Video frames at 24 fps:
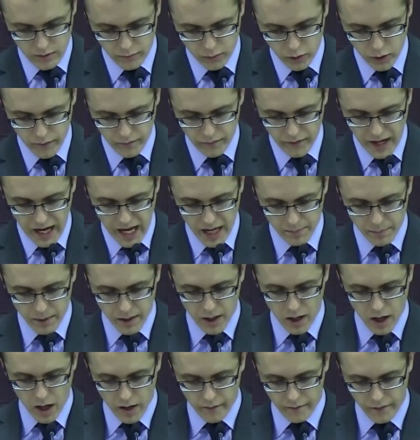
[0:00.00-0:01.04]
"For if they had
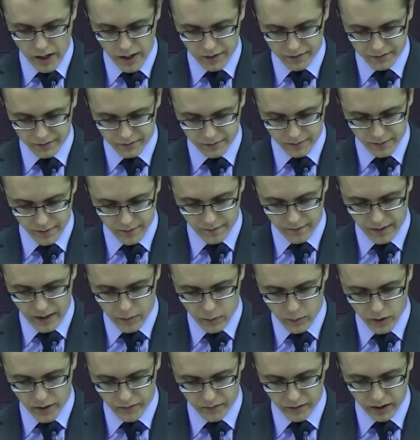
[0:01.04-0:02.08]
been of us, they
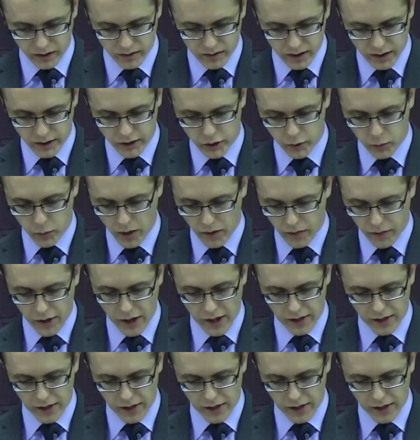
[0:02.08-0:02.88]
would have continued with